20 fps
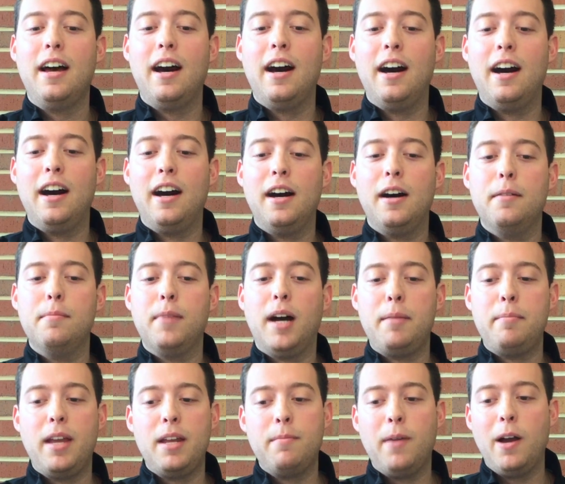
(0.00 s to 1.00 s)
I
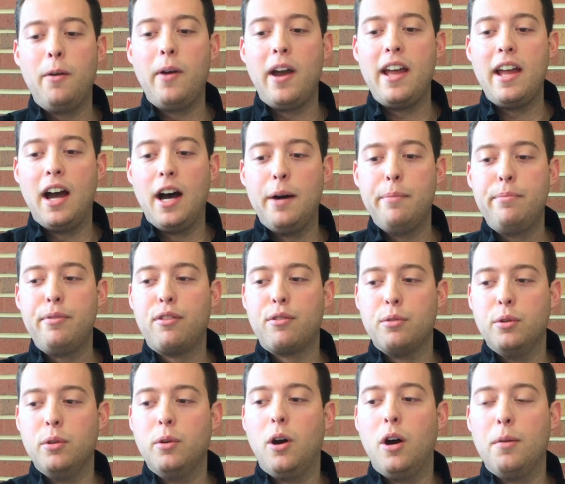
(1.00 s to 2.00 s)
made my way up
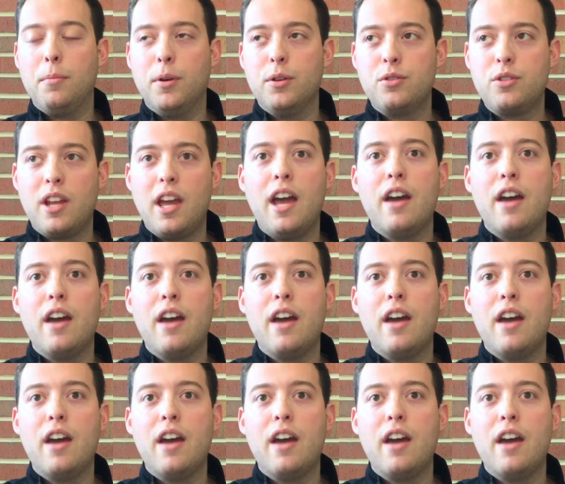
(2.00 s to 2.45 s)
through almost